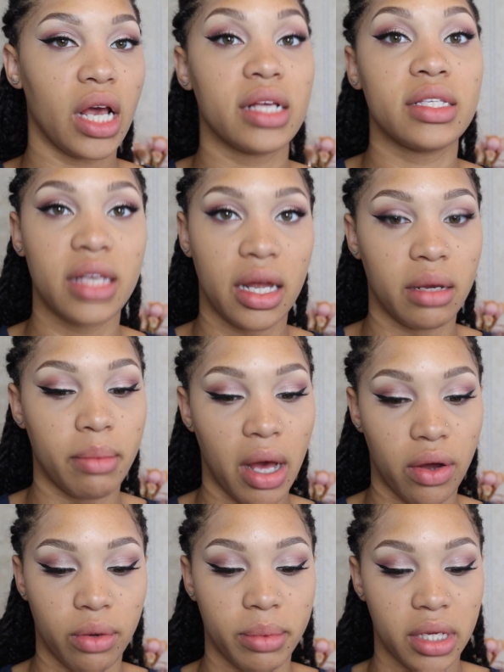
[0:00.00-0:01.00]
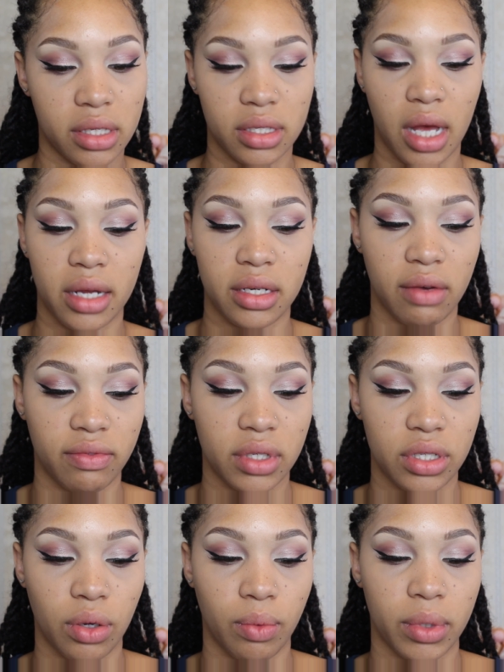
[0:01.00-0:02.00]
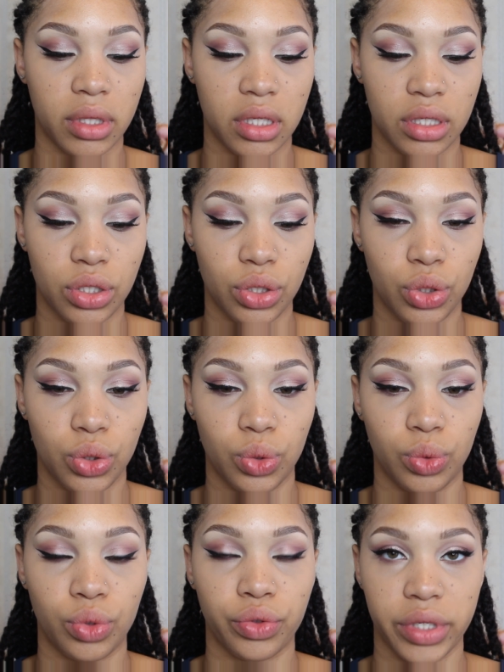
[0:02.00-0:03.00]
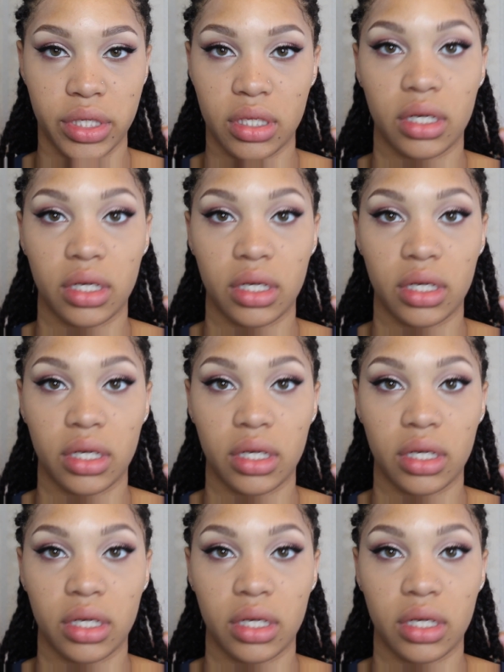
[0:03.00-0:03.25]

setting powder because I definitely don't want this to crease,